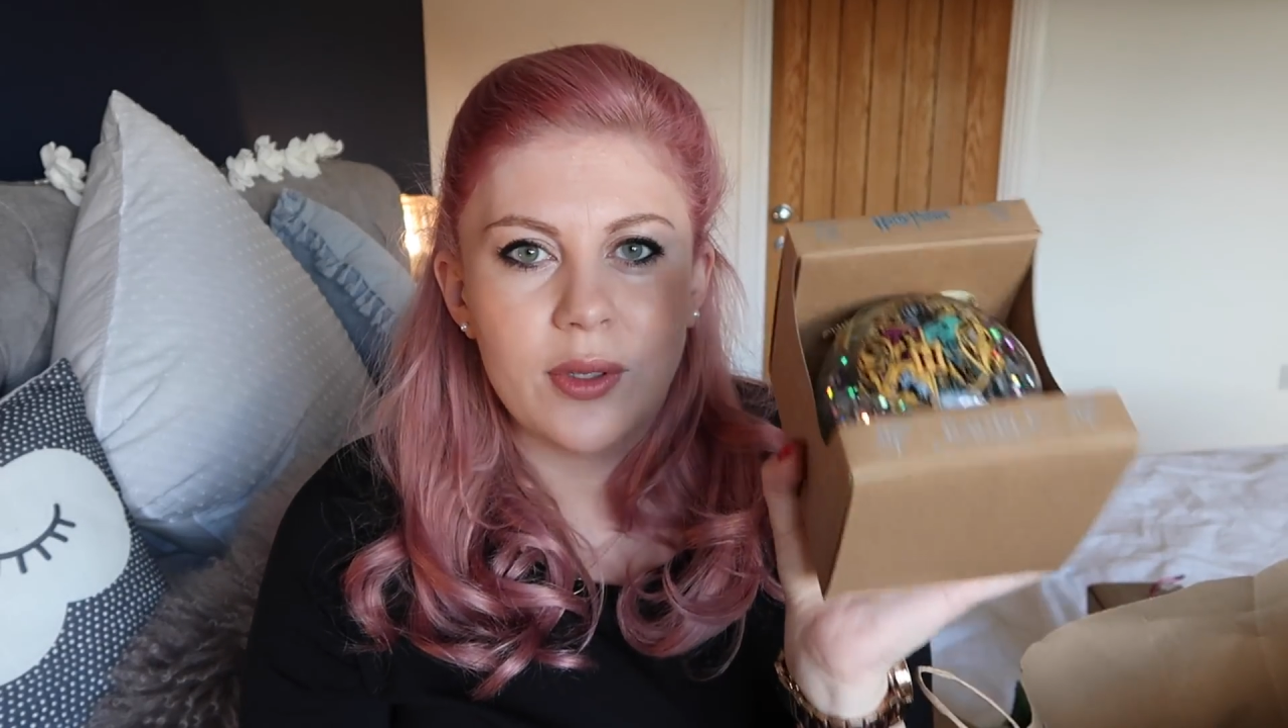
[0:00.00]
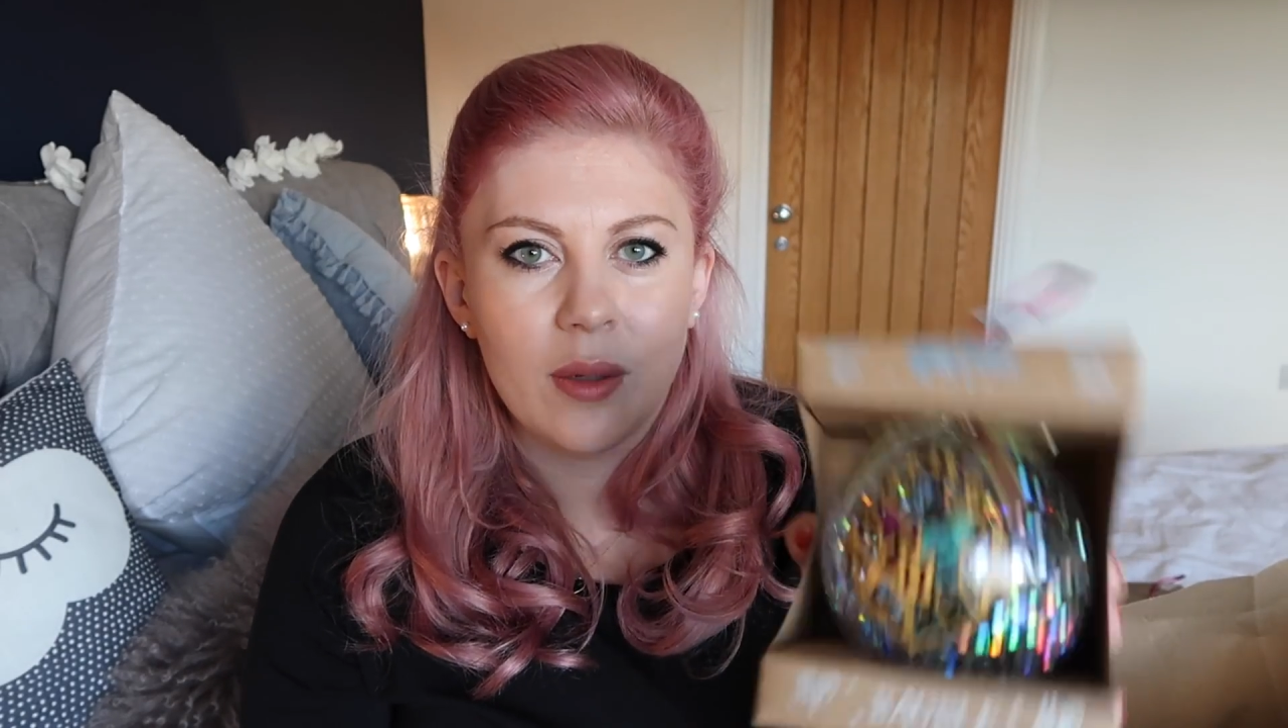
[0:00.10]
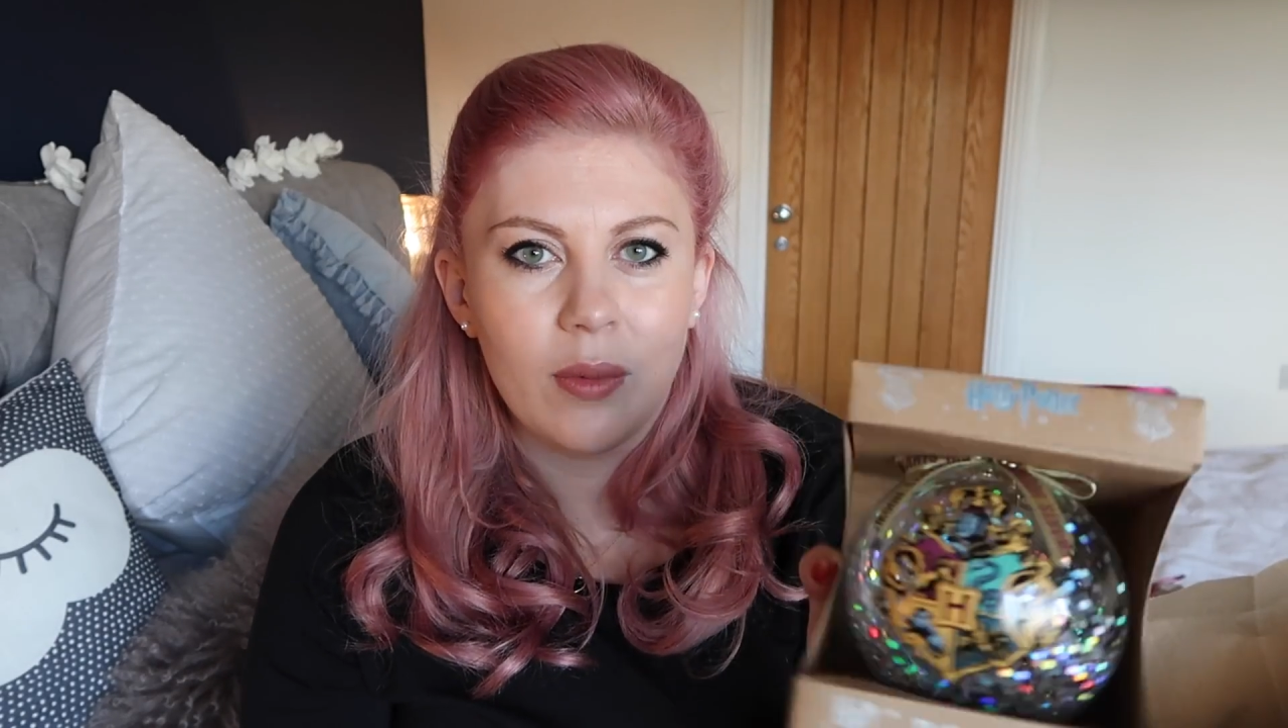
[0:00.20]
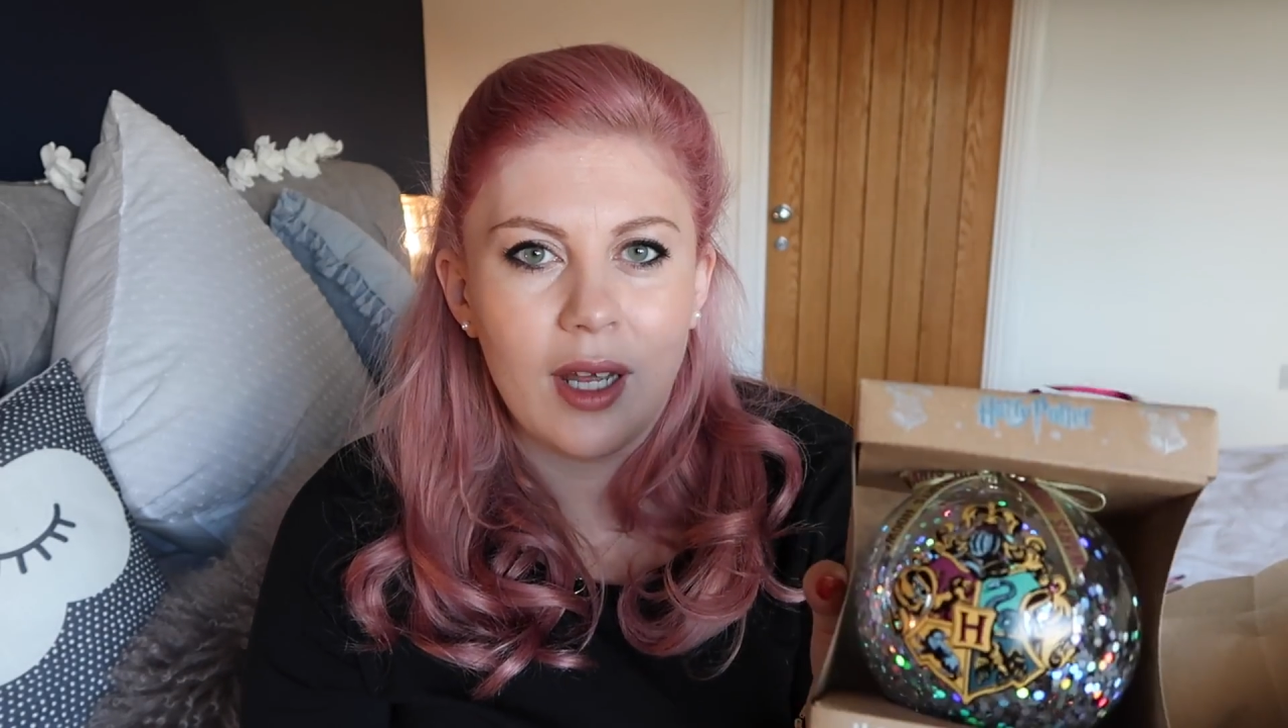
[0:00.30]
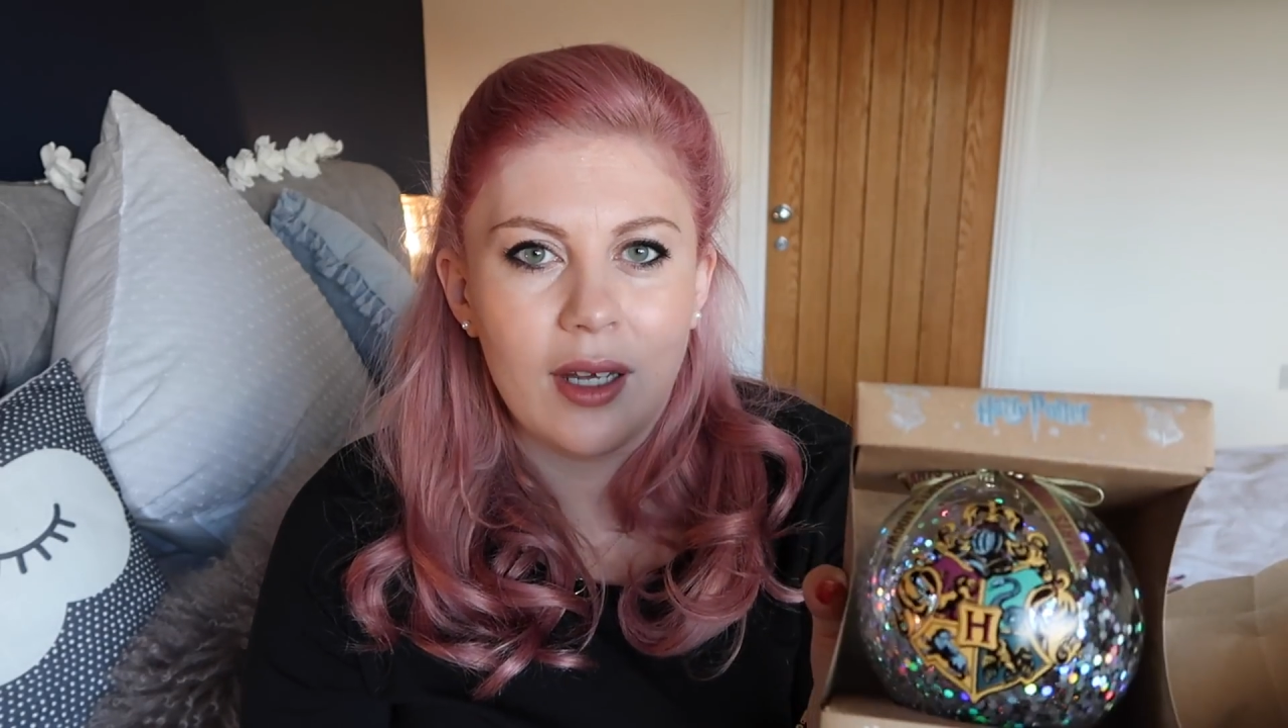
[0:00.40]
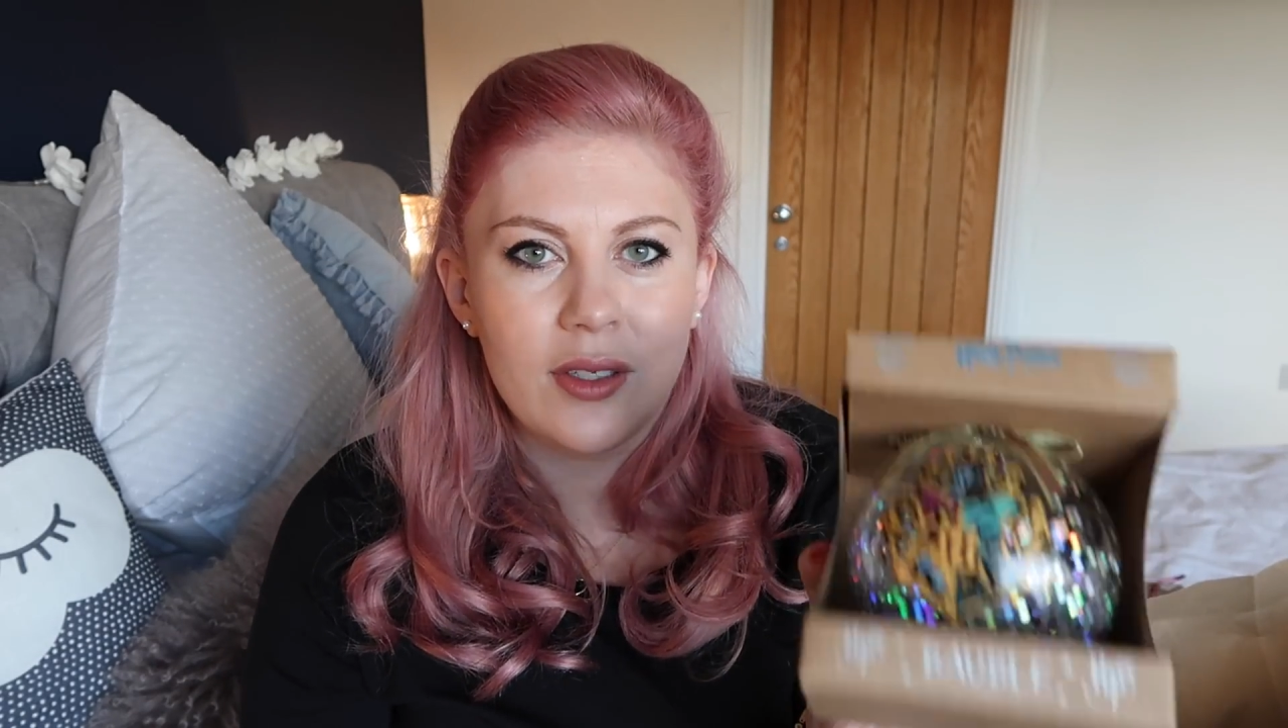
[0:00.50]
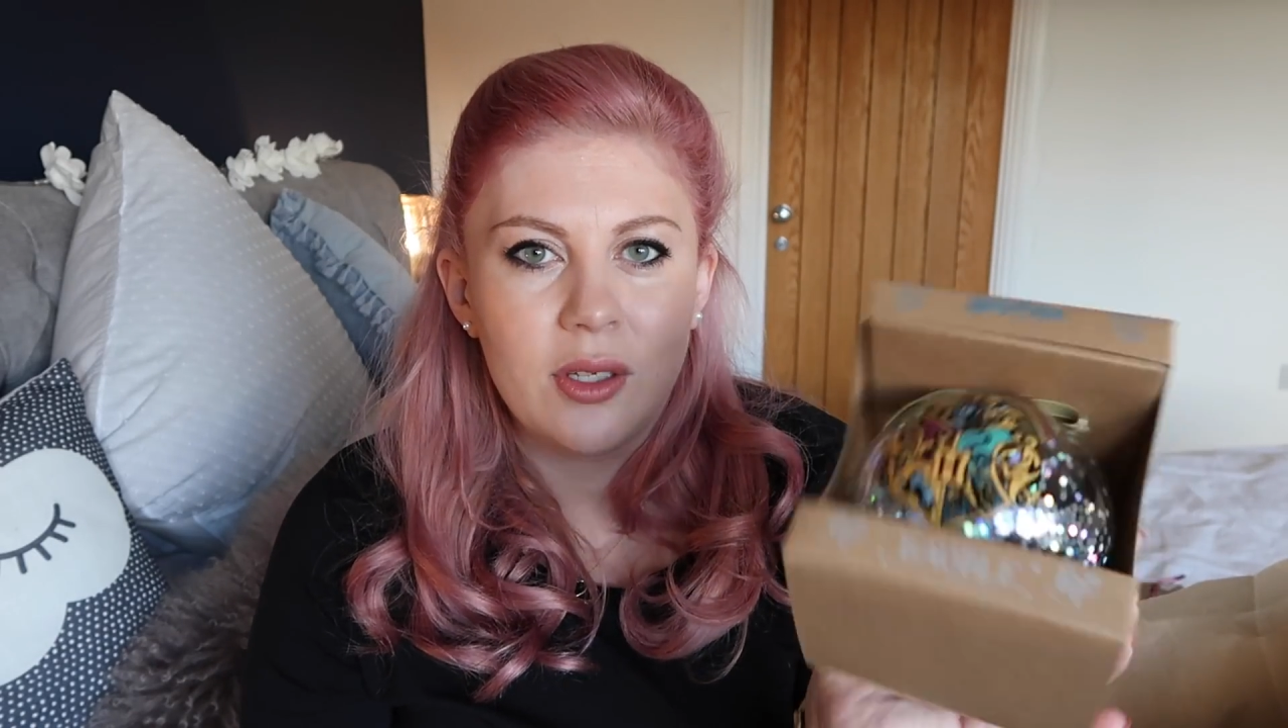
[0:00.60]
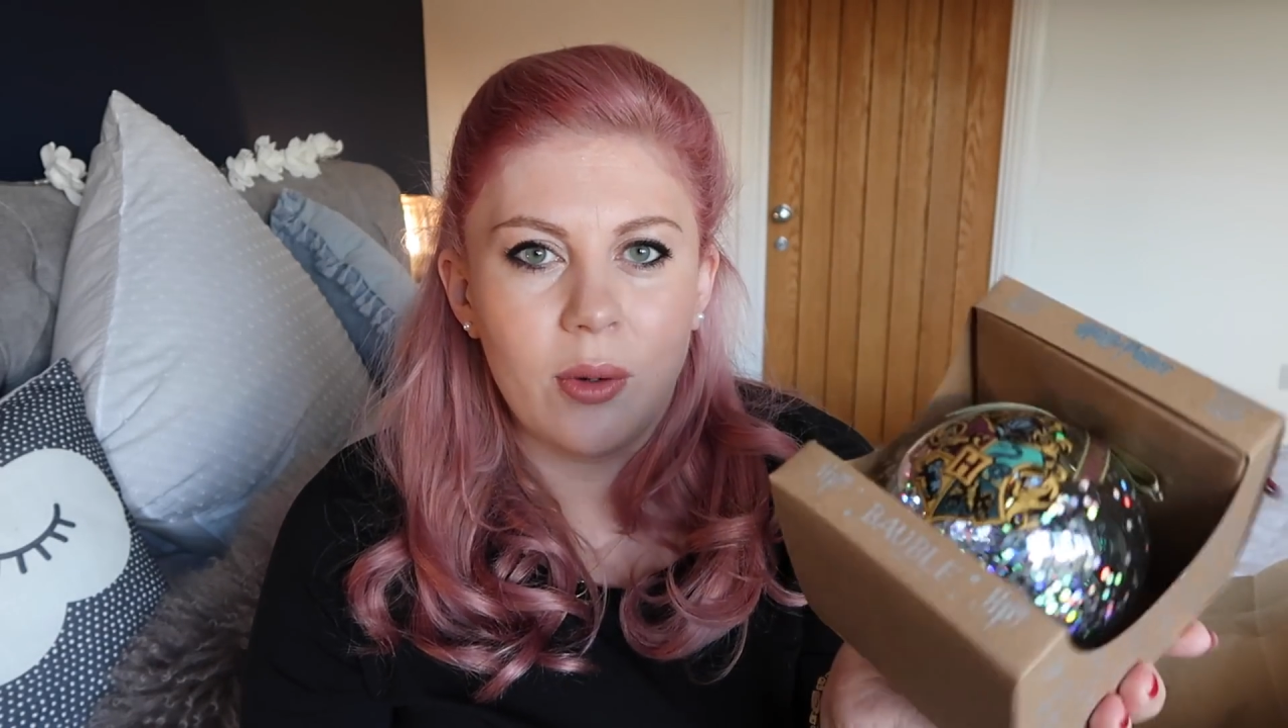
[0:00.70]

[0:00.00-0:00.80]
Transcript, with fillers: someone else